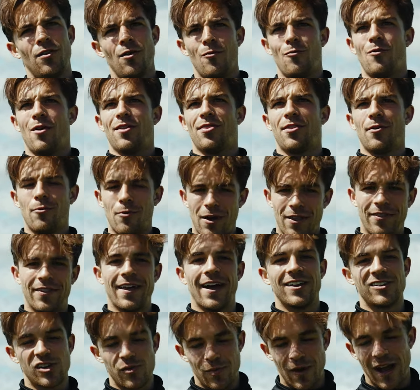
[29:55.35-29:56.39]
with the wind
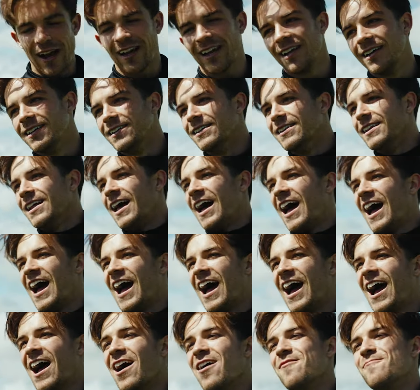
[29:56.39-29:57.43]
at your back. So
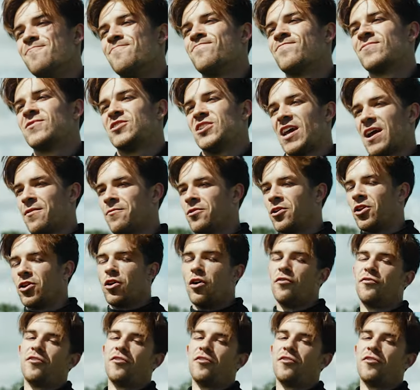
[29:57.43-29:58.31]
yeah, we're gonna go